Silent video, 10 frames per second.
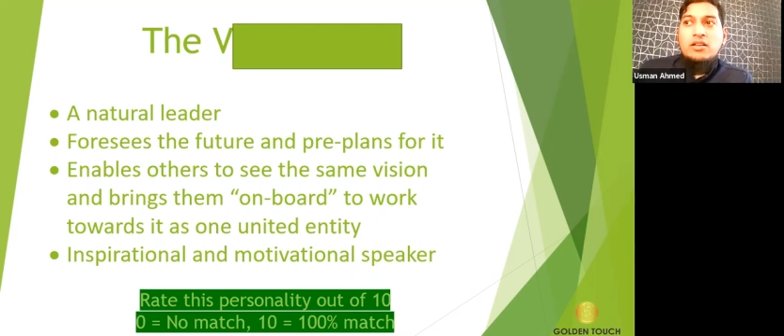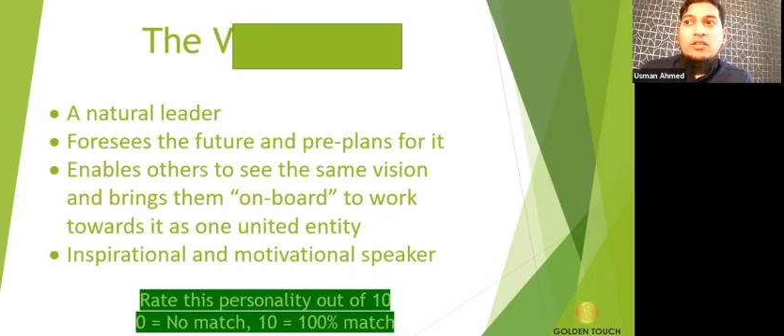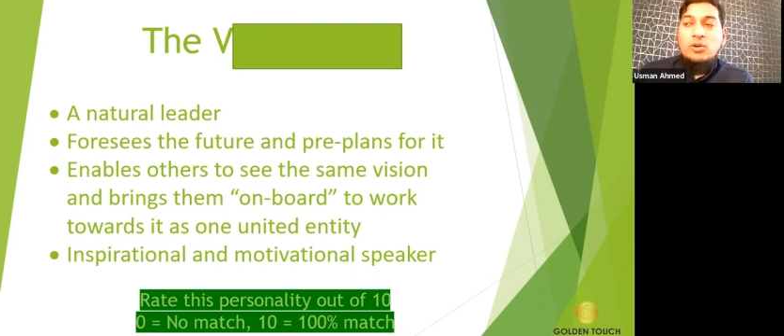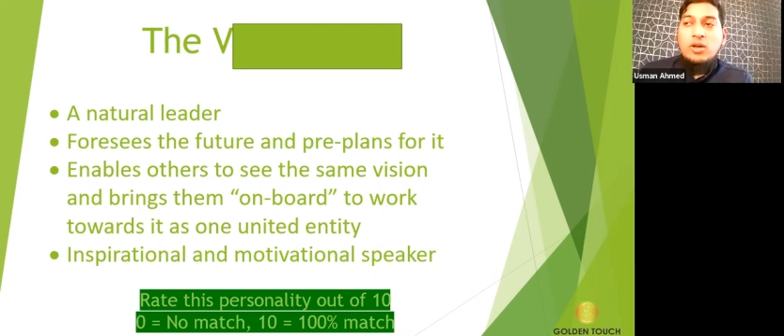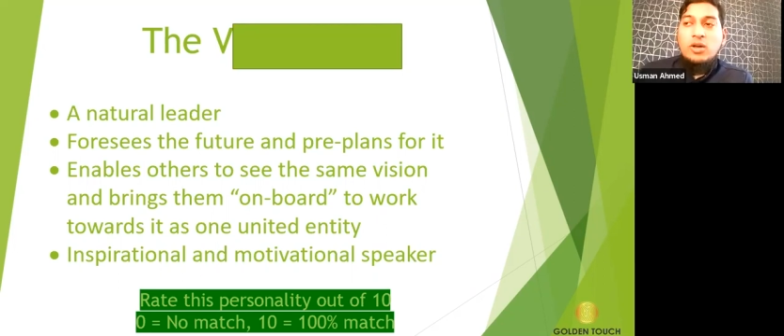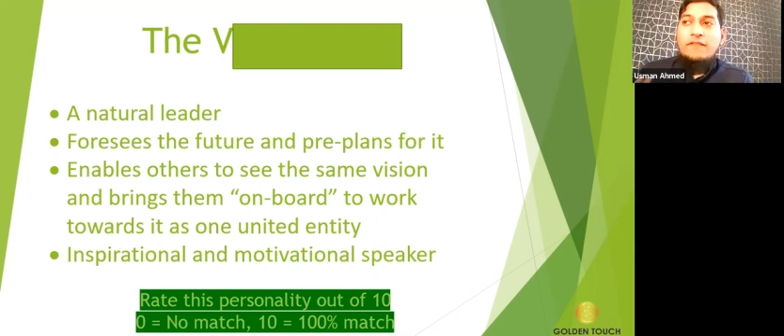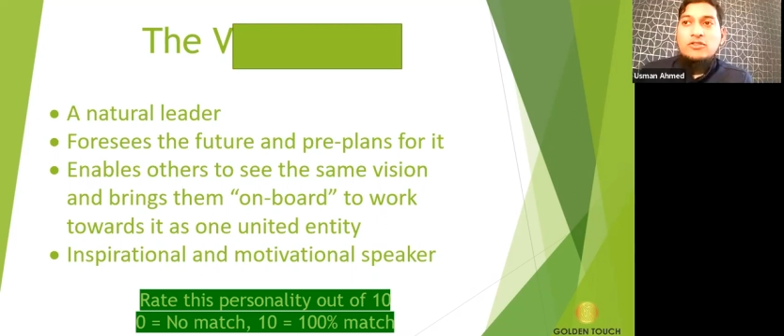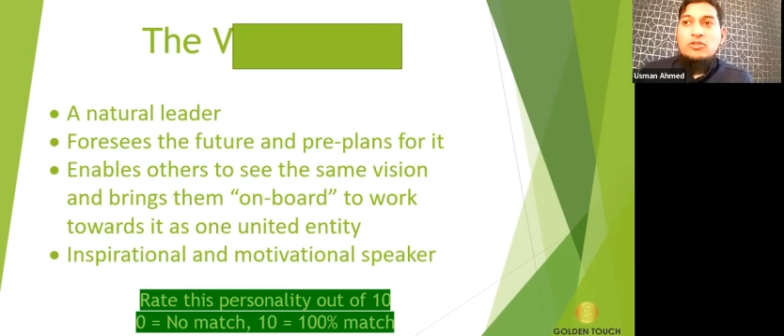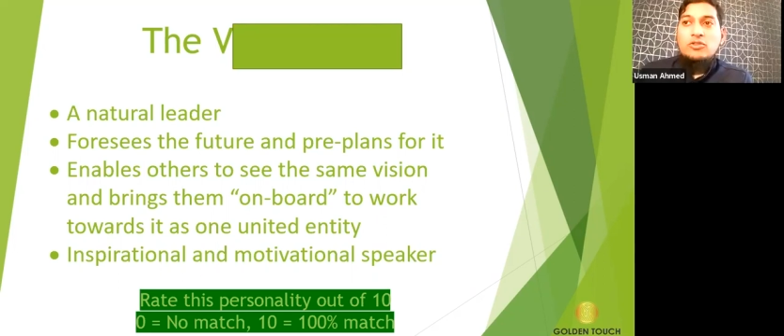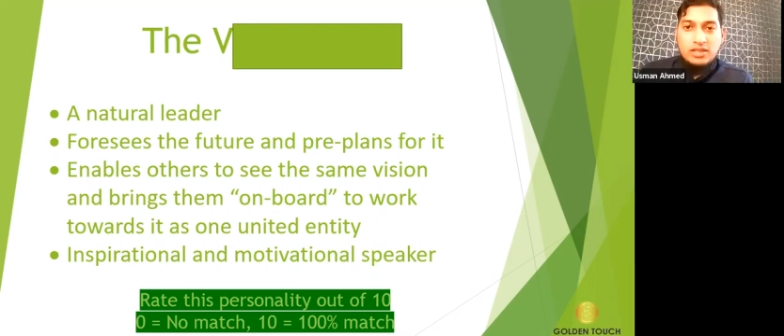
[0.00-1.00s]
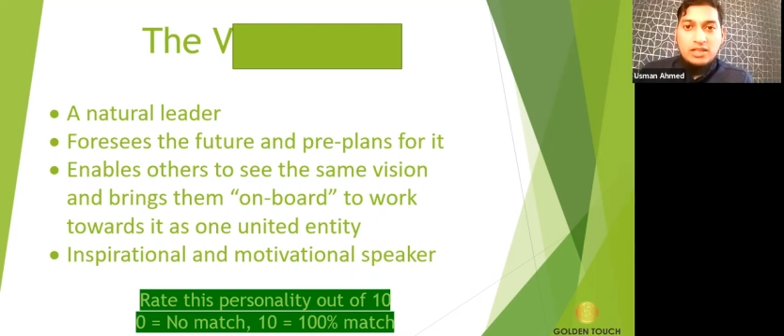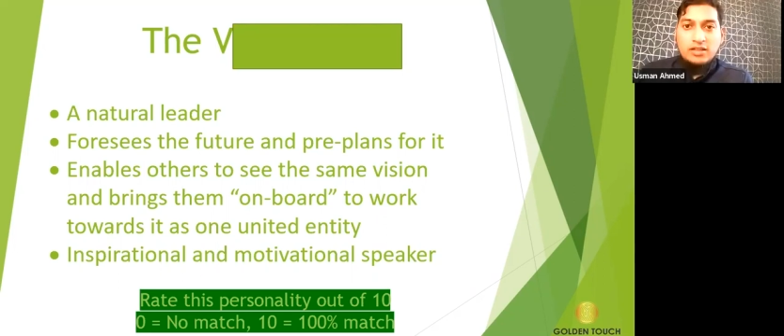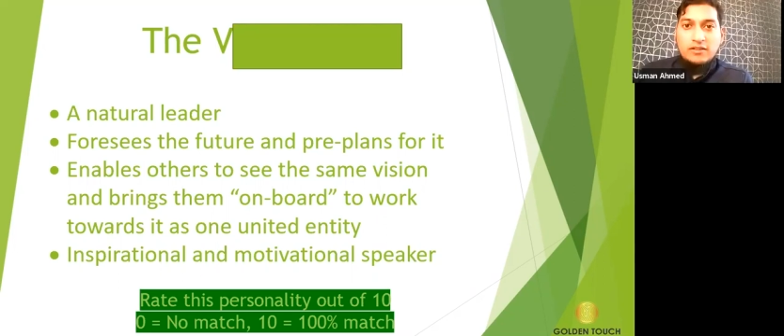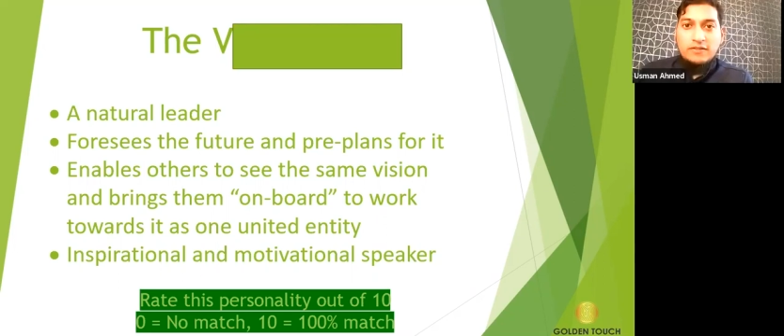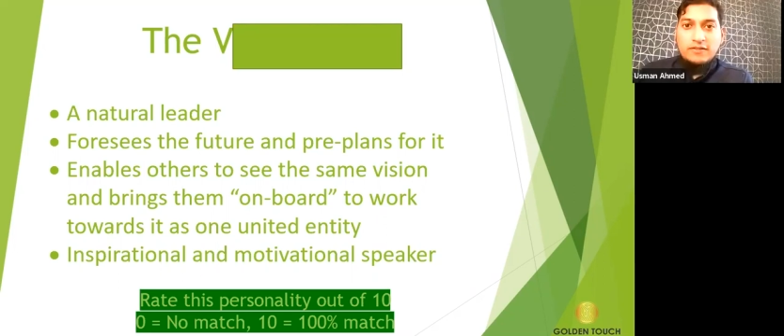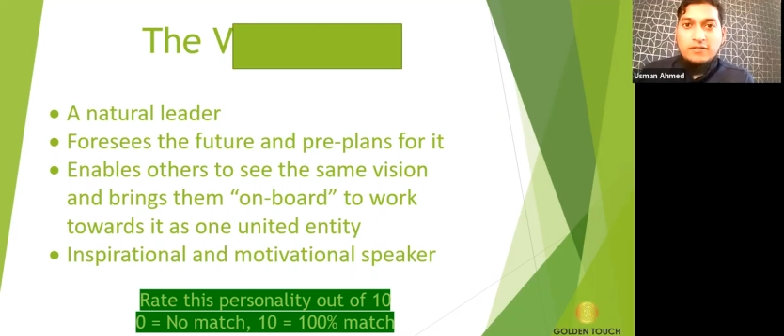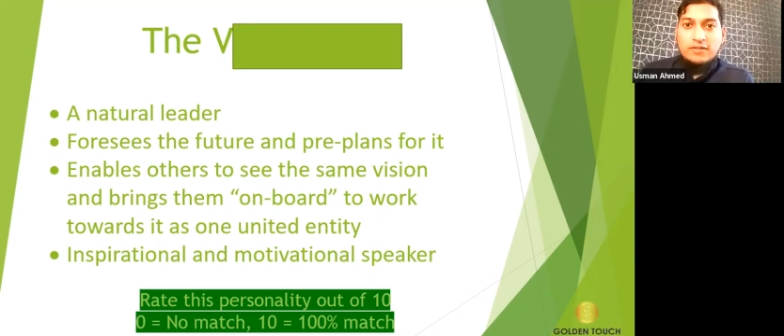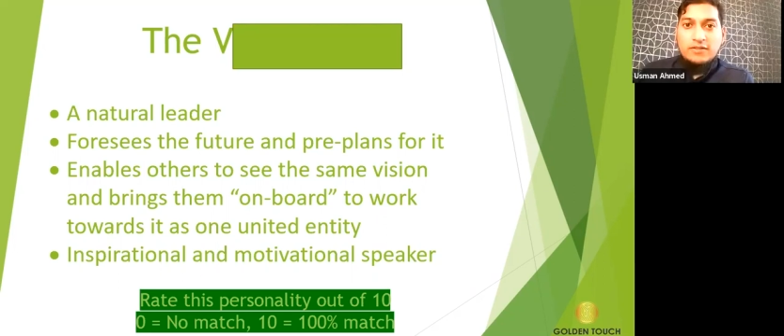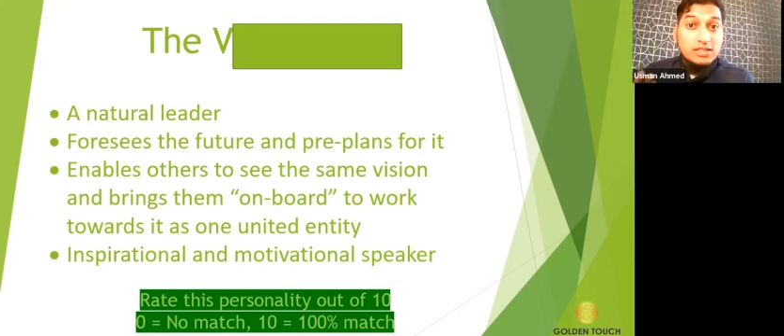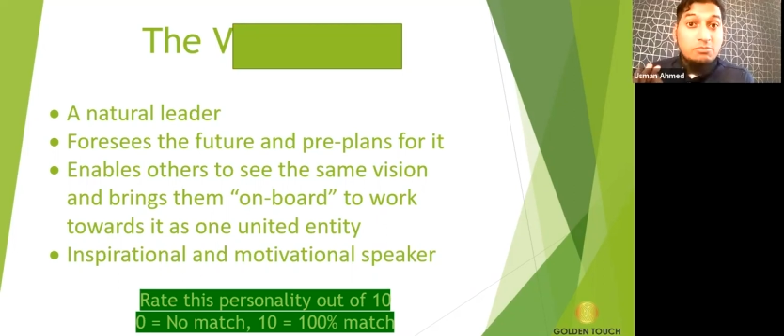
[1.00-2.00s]
you have to believe,
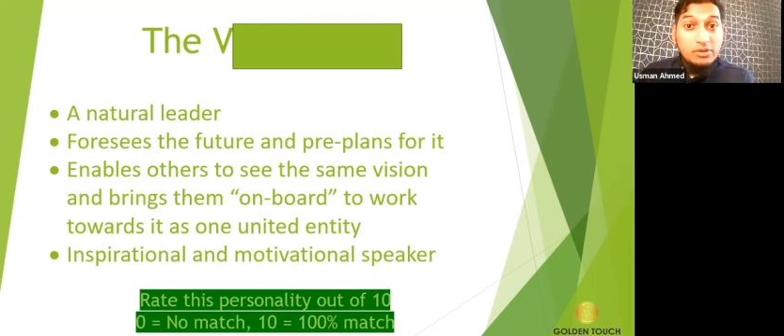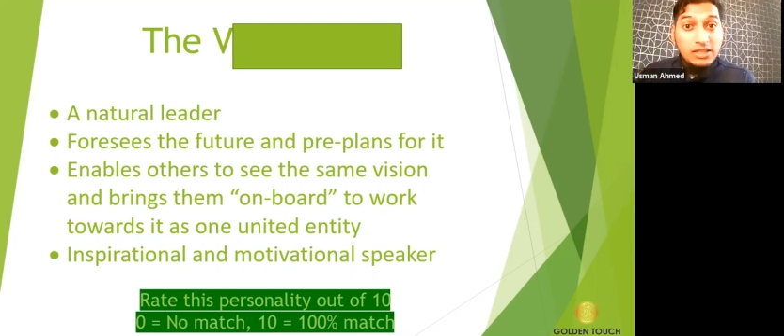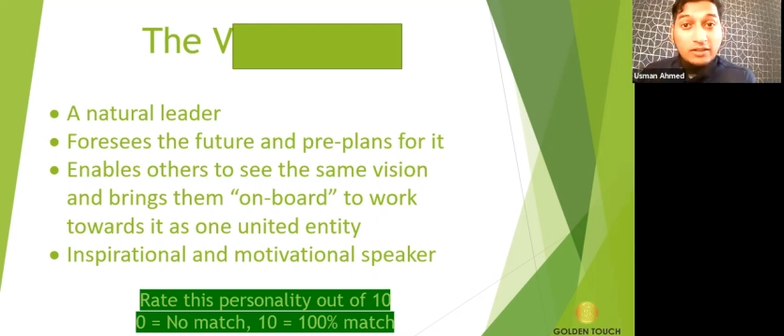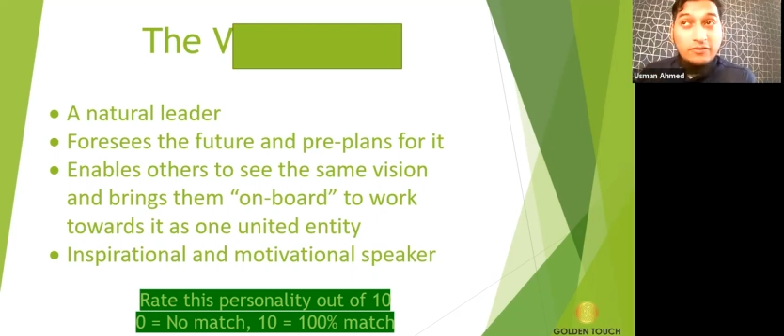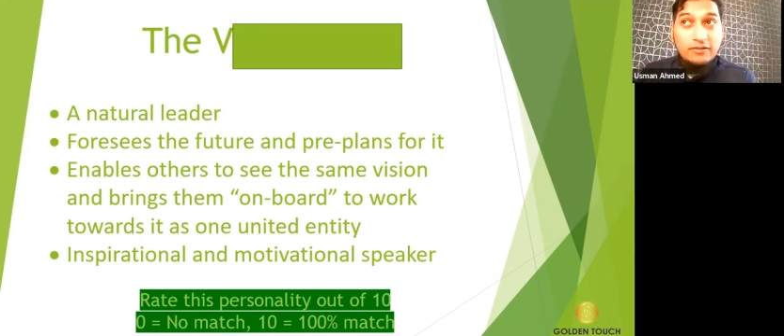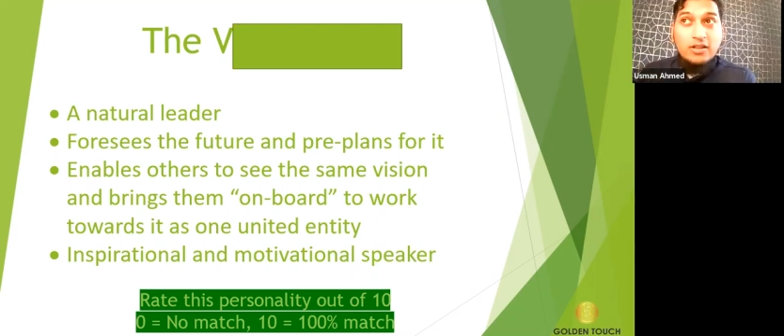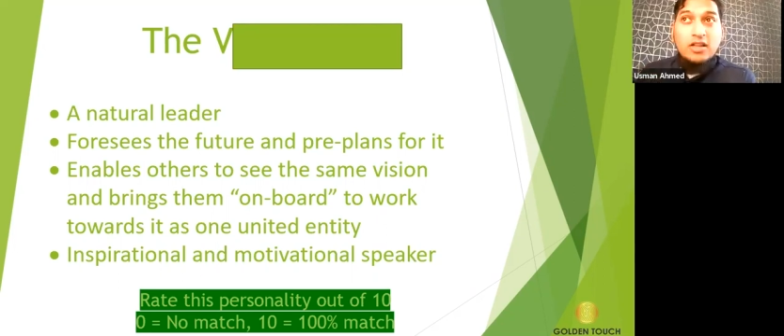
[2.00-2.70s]
this is a belief,